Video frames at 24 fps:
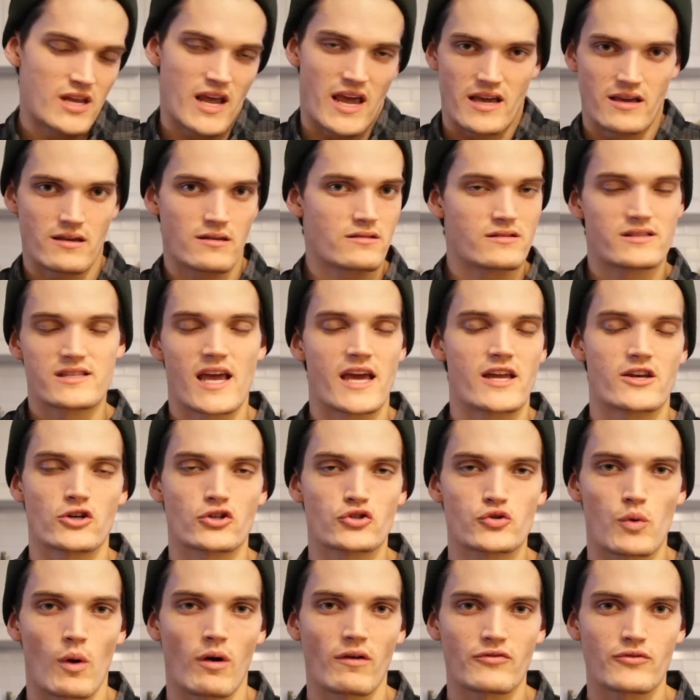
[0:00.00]
Take
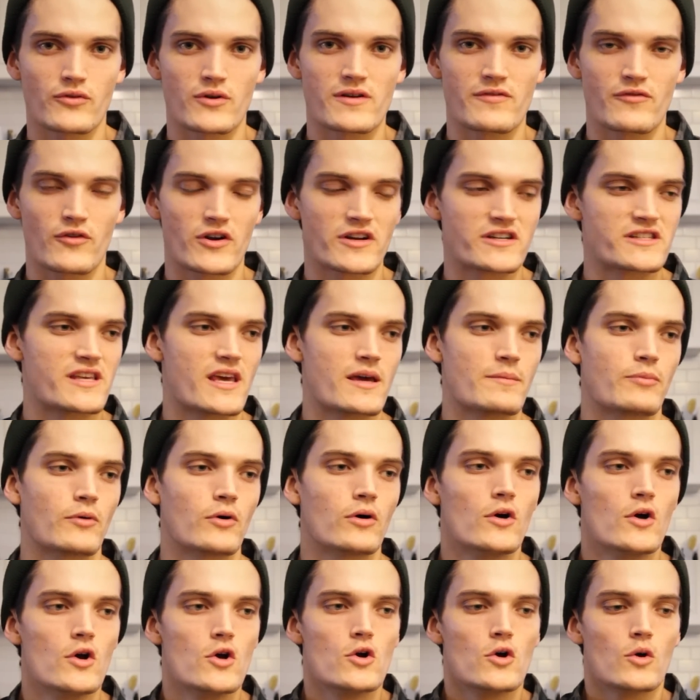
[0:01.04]
Daniel 12:3, for
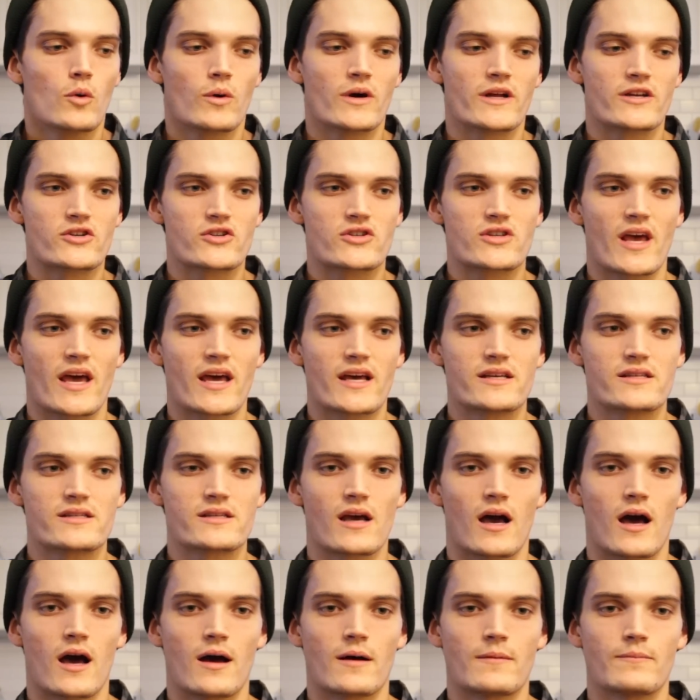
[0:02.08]
example, which
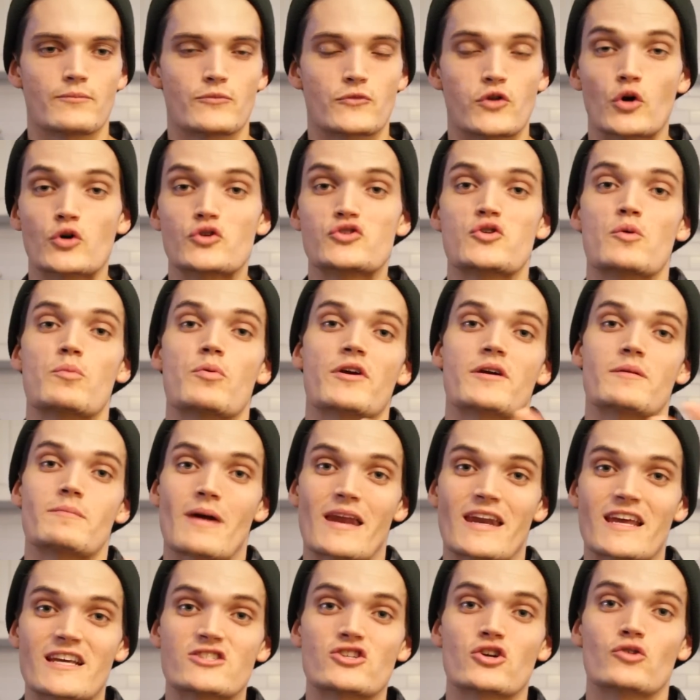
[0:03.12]
says, those who bring
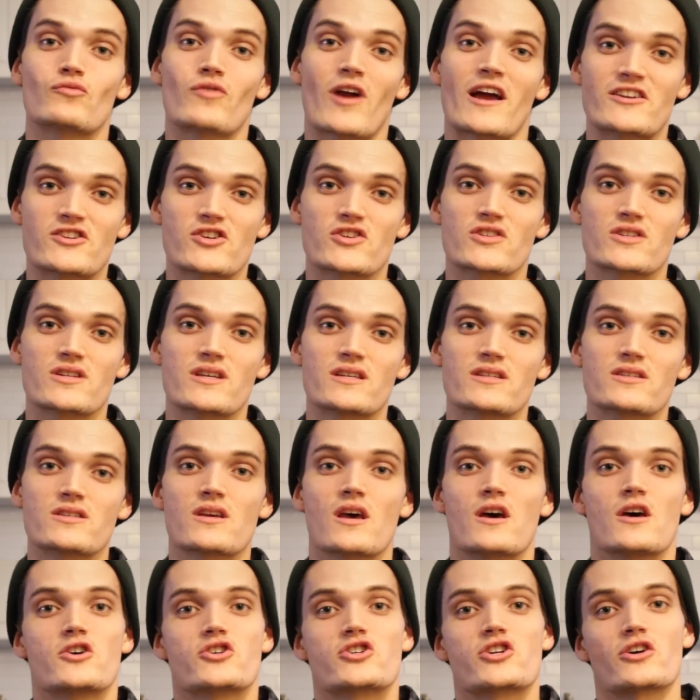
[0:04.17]
many to
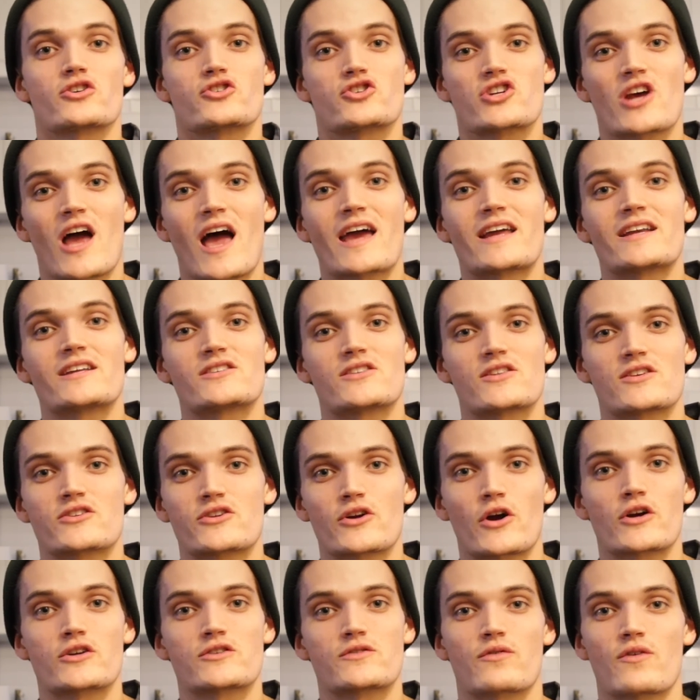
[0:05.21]
righteousness shall shine as the
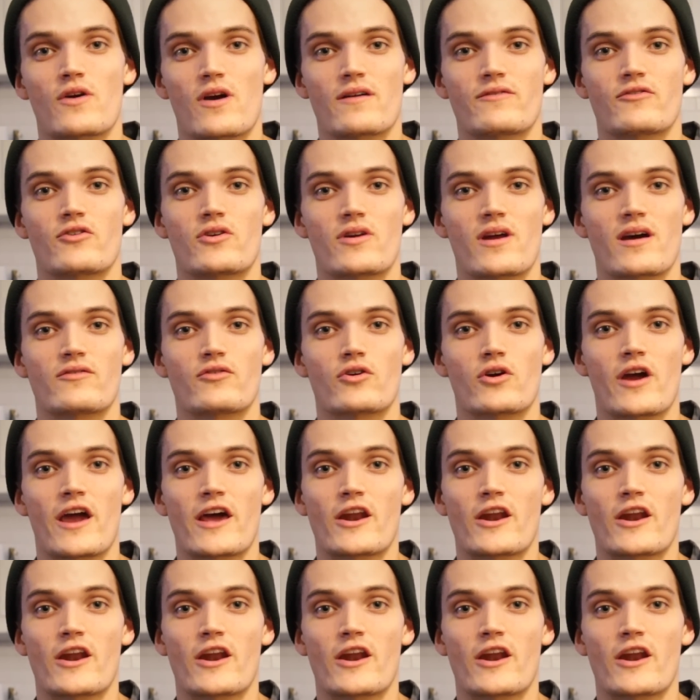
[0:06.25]
stars forever and ever.